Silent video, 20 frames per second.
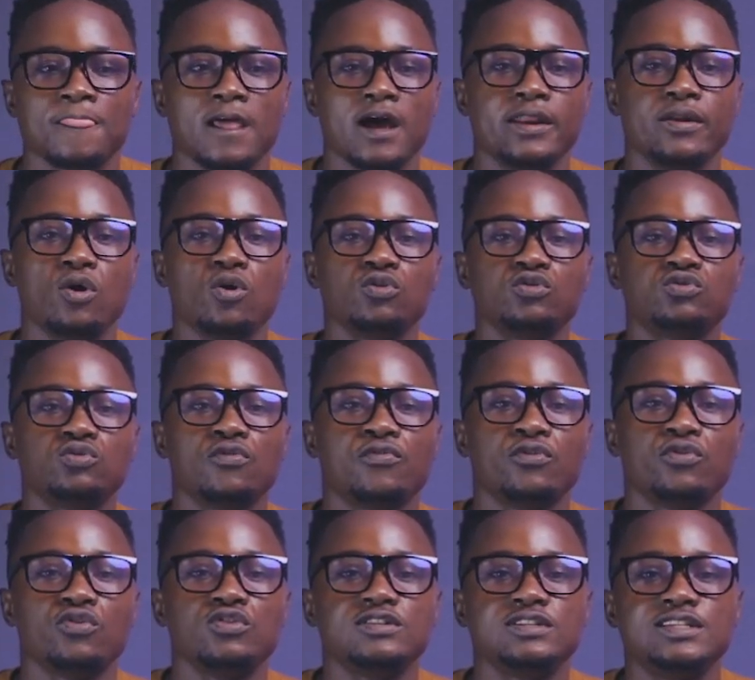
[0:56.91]
And also
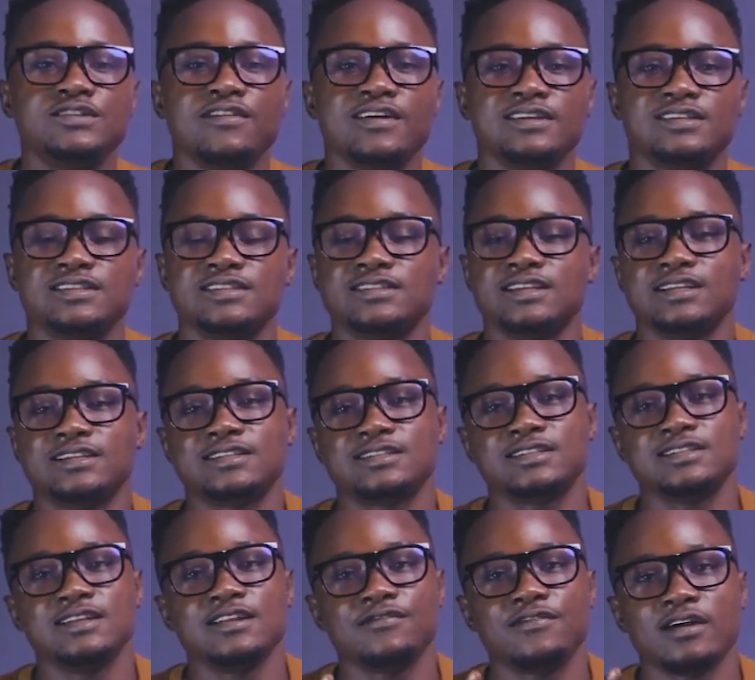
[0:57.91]
for those devices that
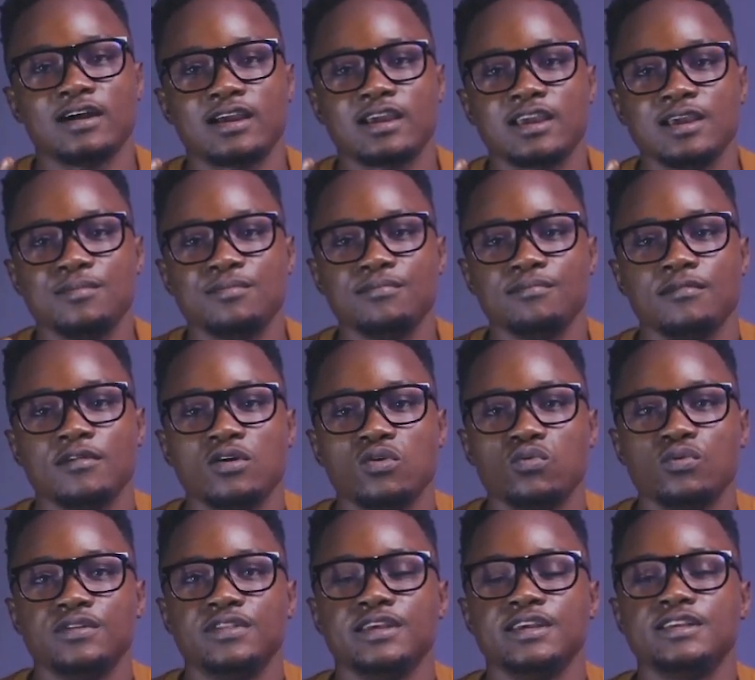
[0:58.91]
never came
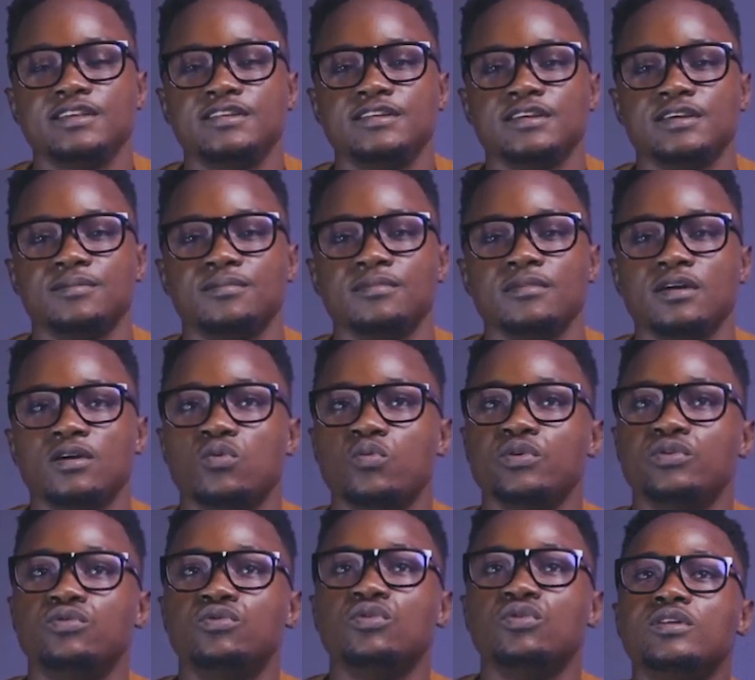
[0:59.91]
with eSIM,
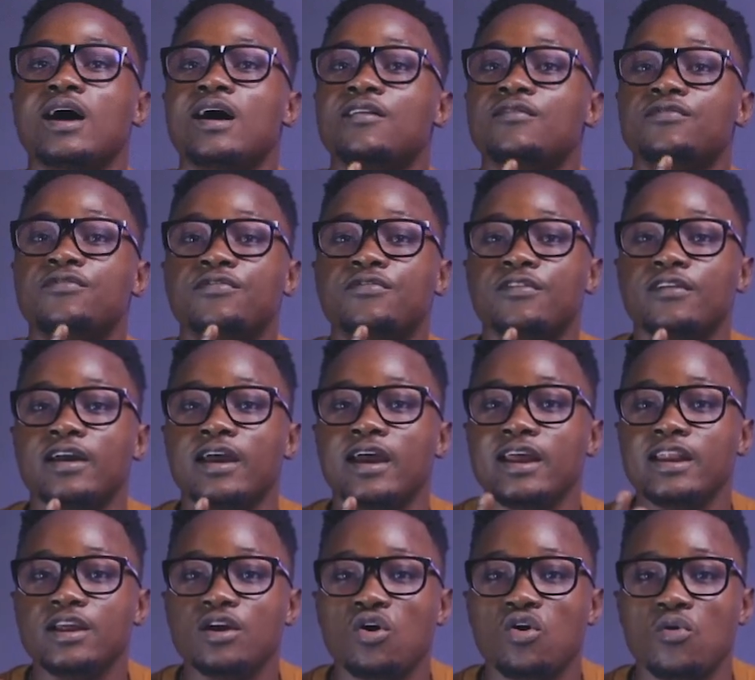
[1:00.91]
we not have
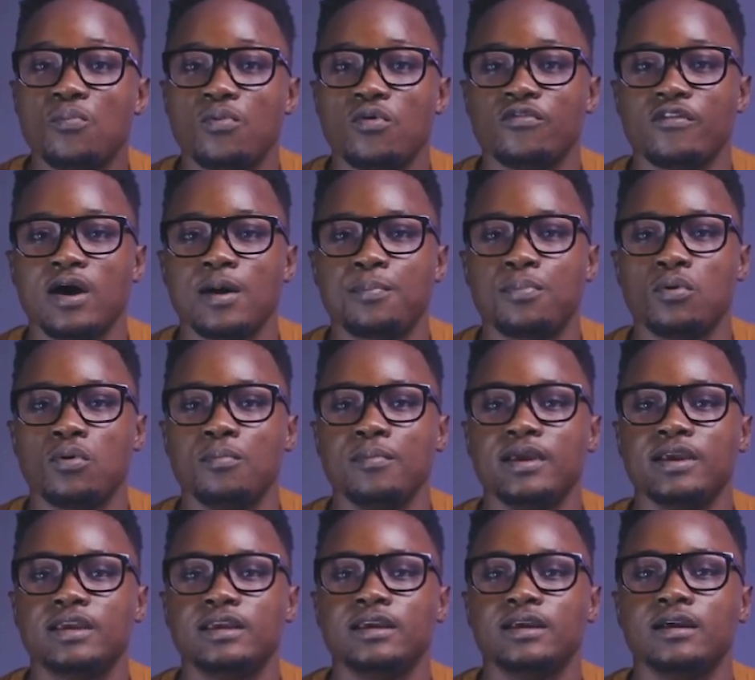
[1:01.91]
any hope of Apple
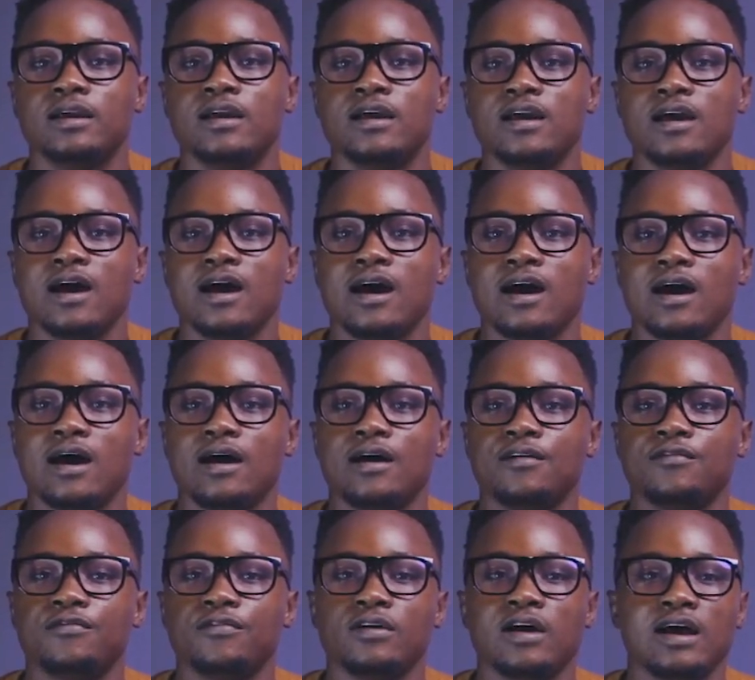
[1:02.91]
making
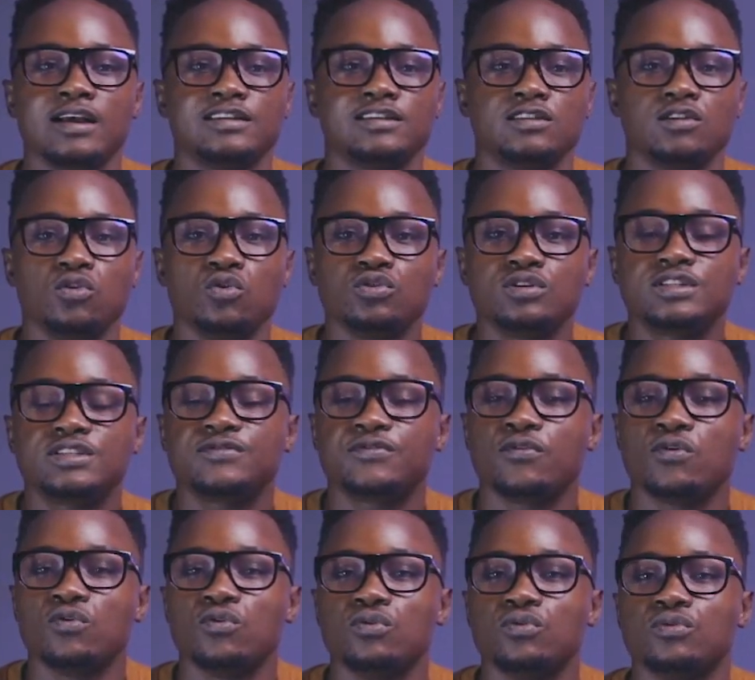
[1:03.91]
slots
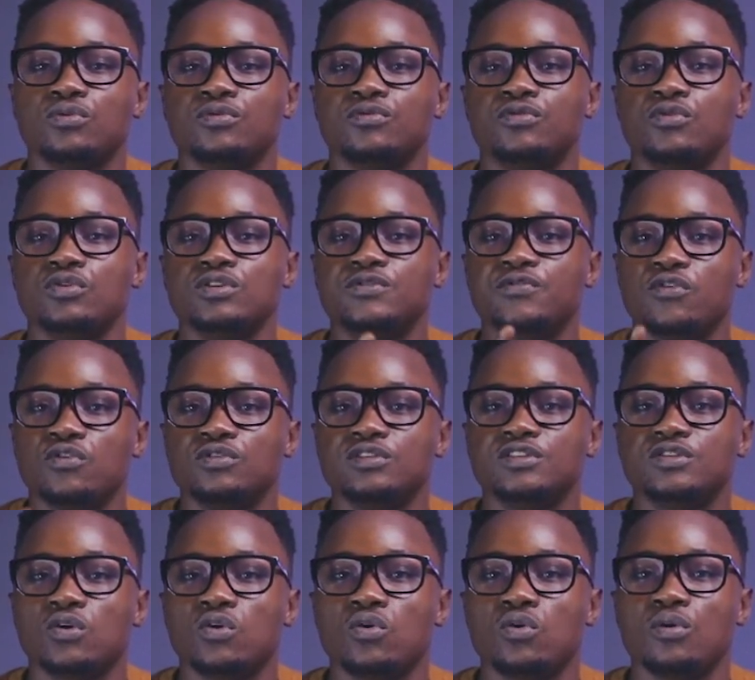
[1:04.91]
for those
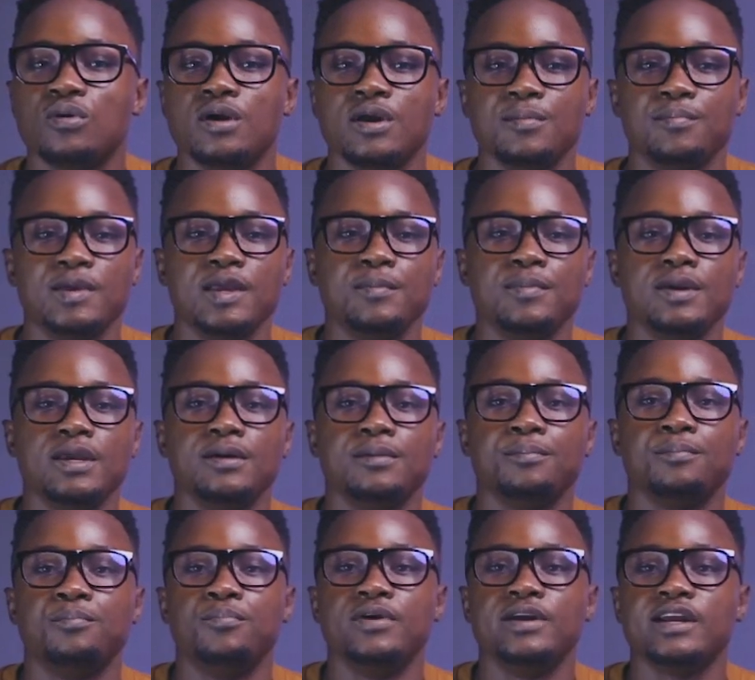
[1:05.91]
phones, or maybe
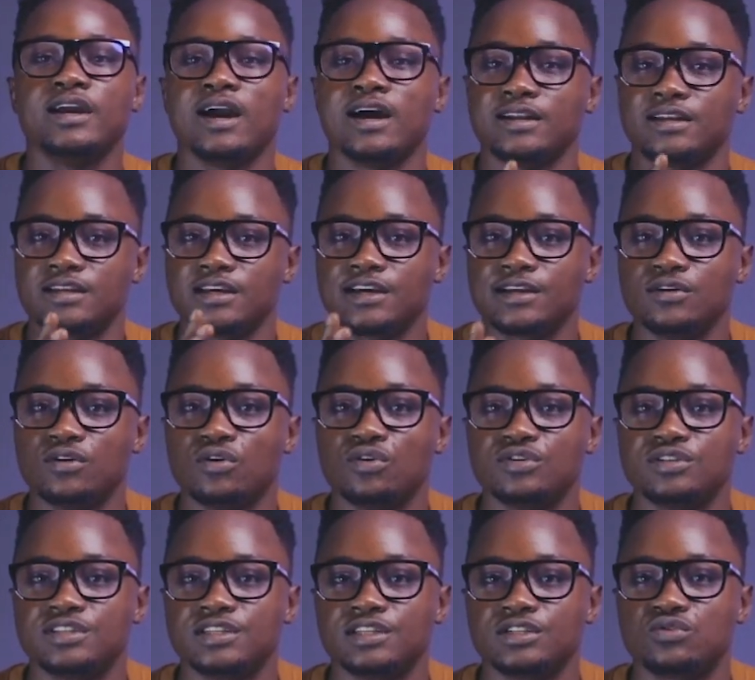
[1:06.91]
bringing a
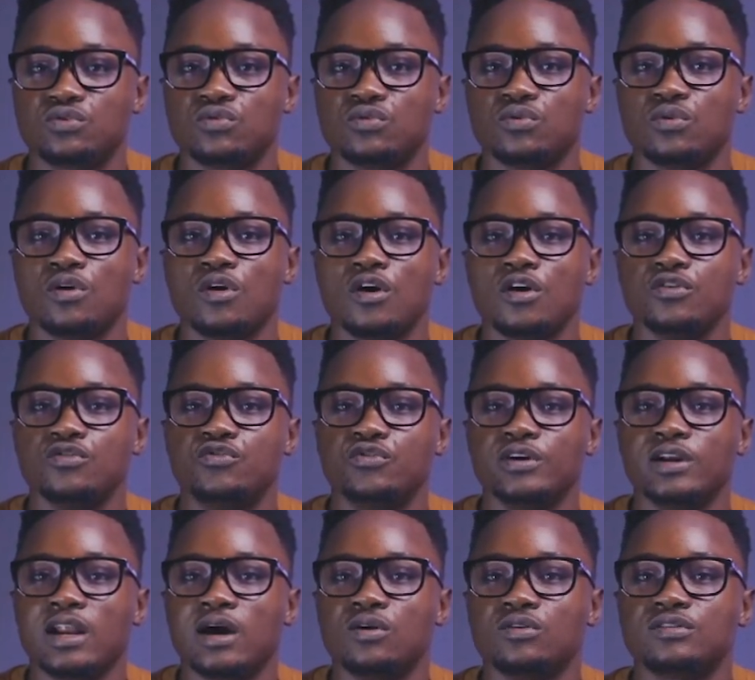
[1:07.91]
technology to
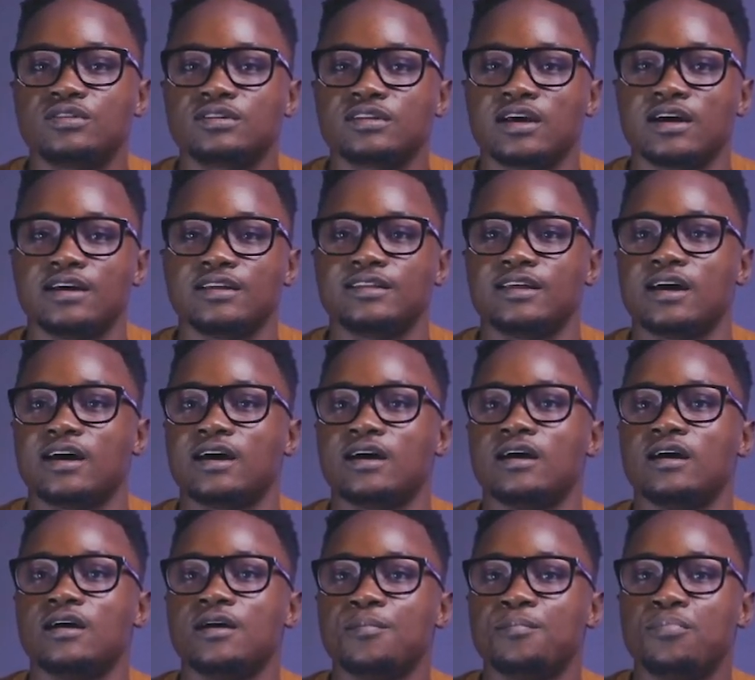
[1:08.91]
drill out
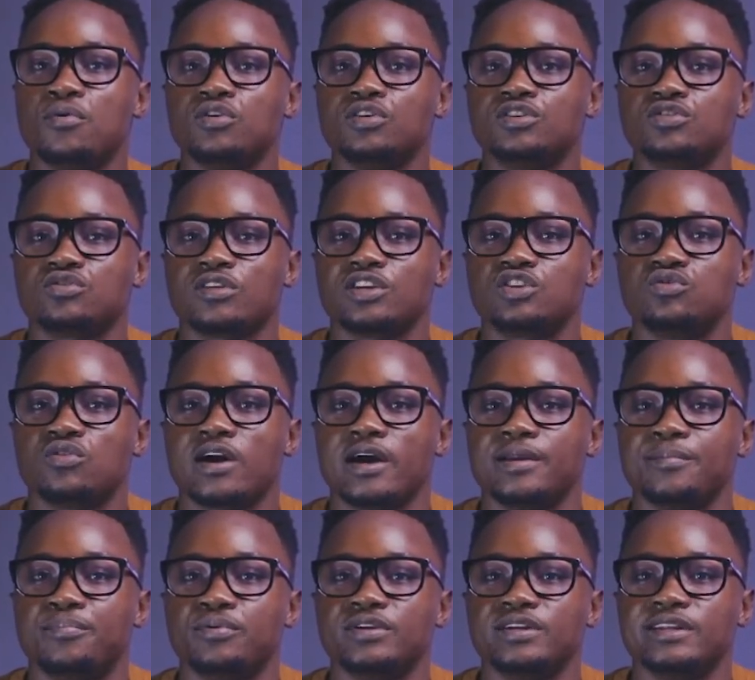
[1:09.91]
the port so that you
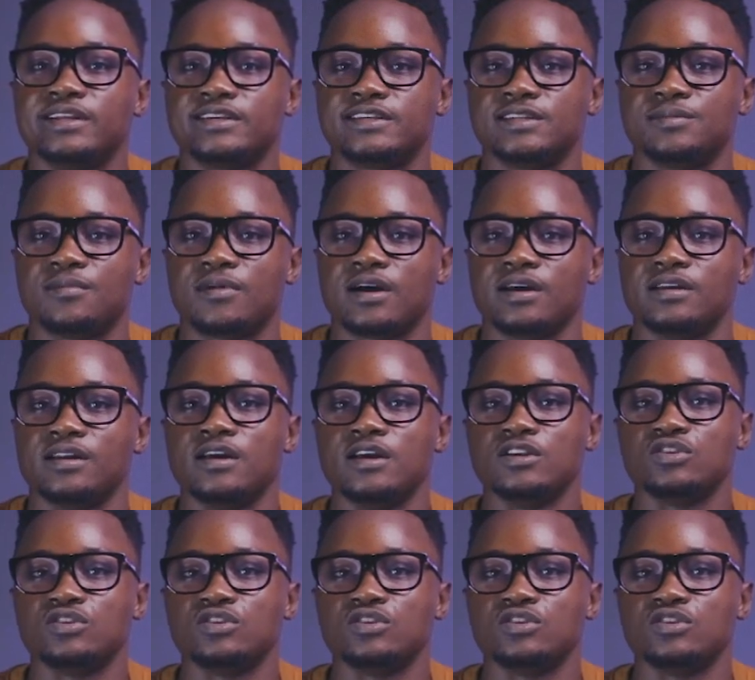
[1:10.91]
can put in the SIM card.